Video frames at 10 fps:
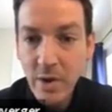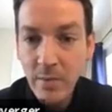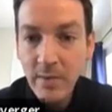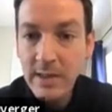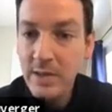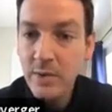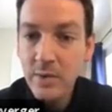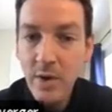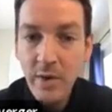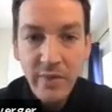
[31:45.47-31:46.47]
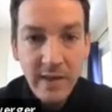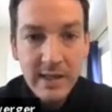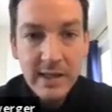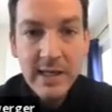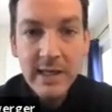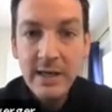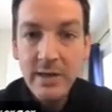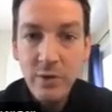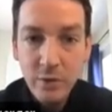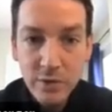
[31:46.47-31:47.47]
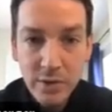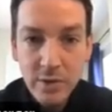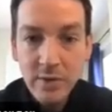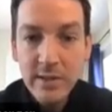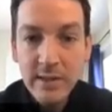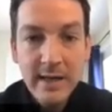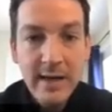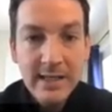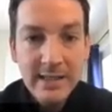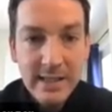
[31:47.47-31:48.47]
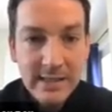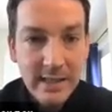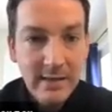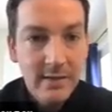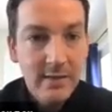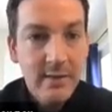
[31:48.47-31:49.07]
only your authenticated user can access it